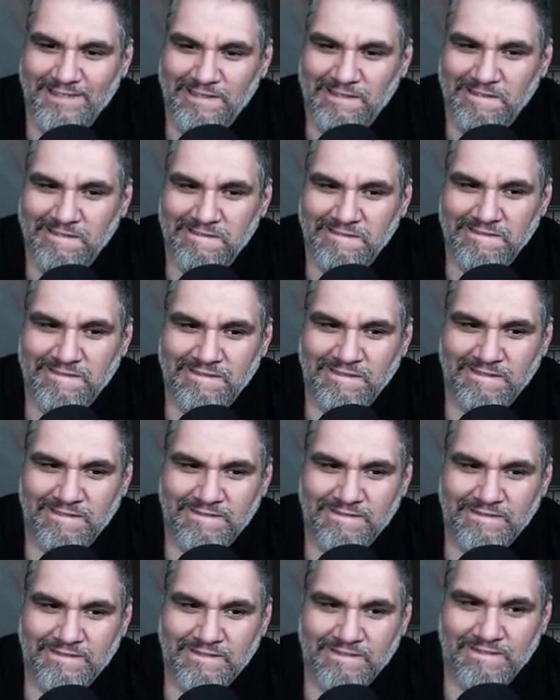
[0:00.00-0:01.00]
it, so it'll
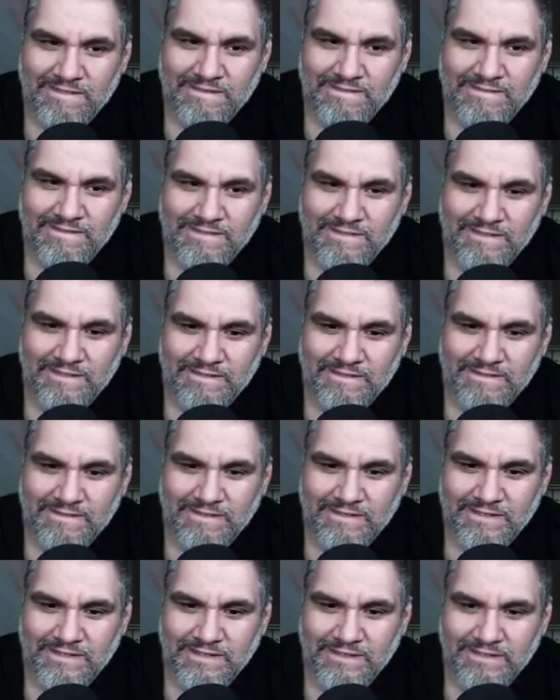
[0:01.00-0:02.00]
probably be irrelevant.
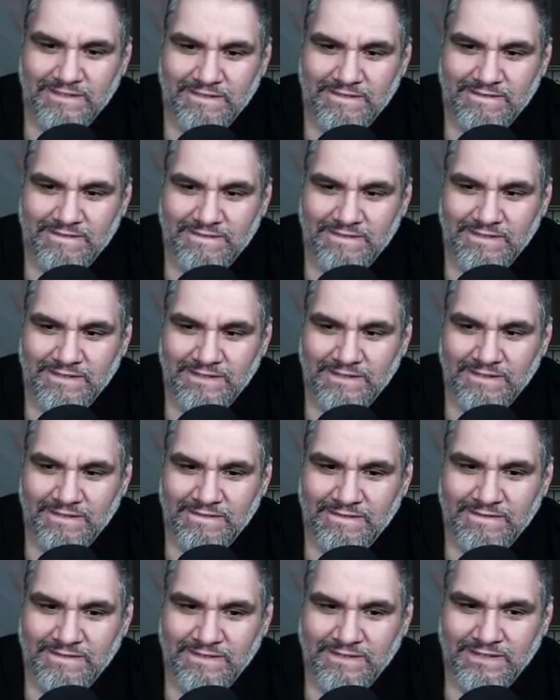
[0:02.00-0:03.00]
And an
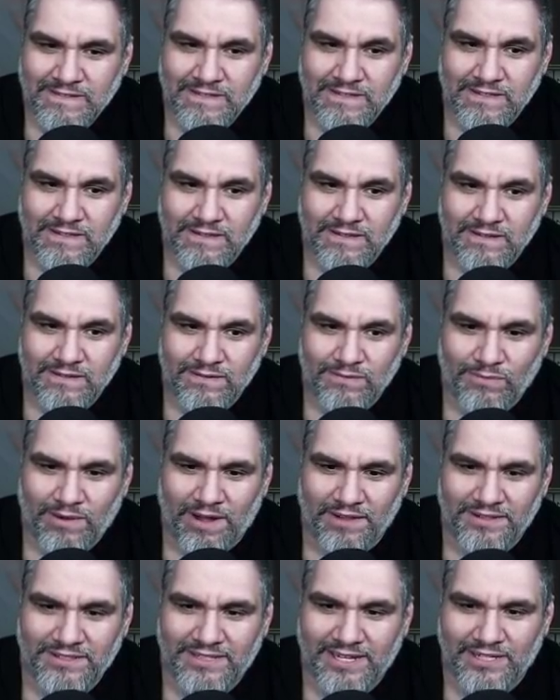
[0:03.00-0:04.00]
opener. No, it's not. Okay.
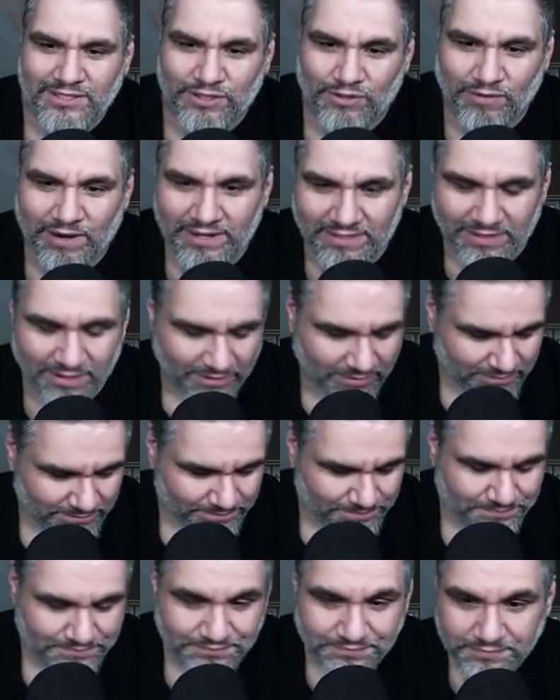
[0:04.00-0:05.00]
Wow, this hand's great, though.
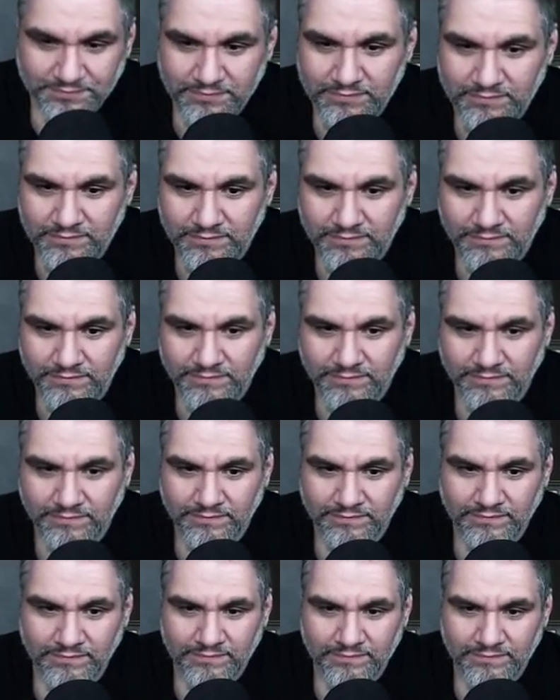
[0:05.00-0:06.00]
It's pretty
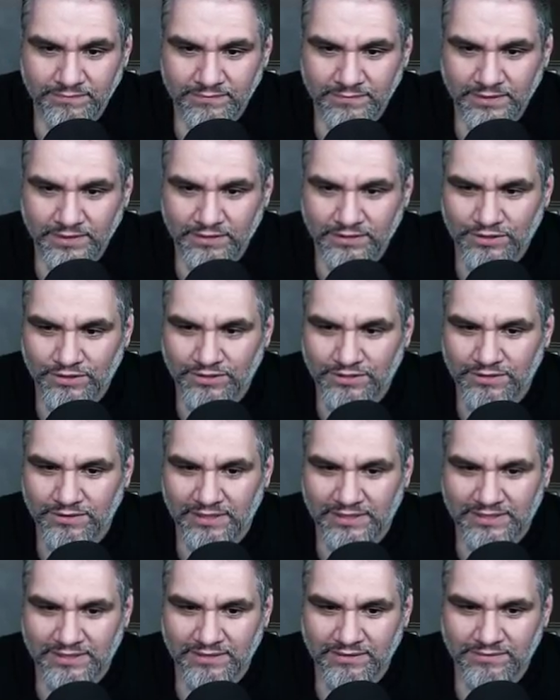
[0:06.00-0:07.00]
good. Turn two
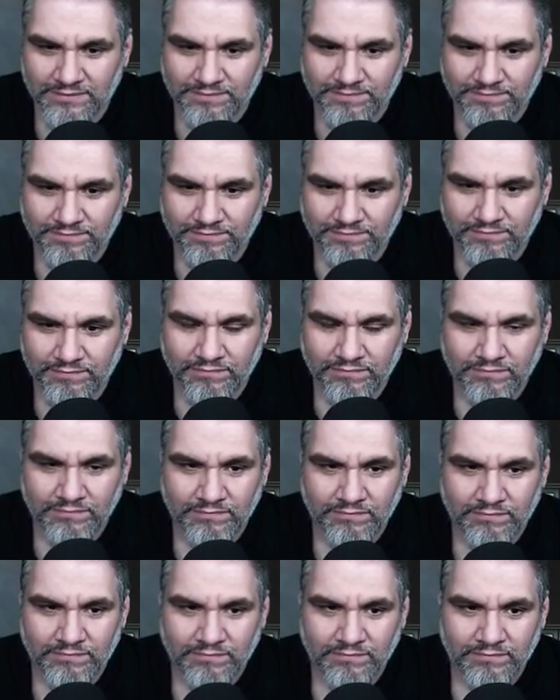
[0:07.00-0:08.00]
Nissa. It's pretty good.
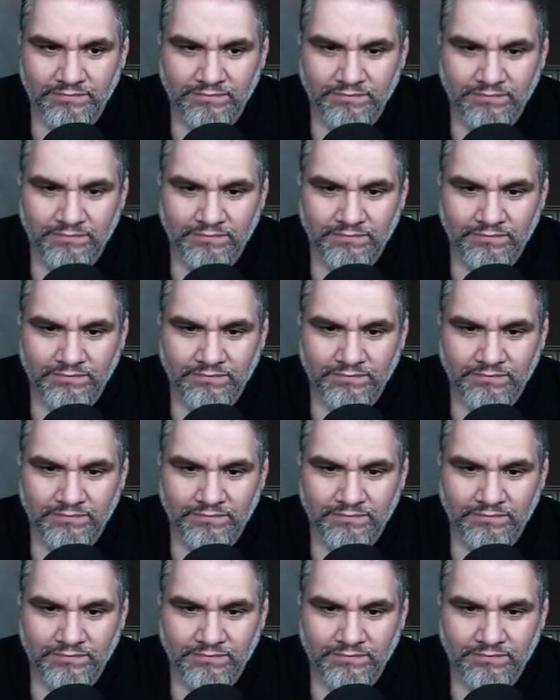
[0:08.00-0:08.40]
It's pretty good.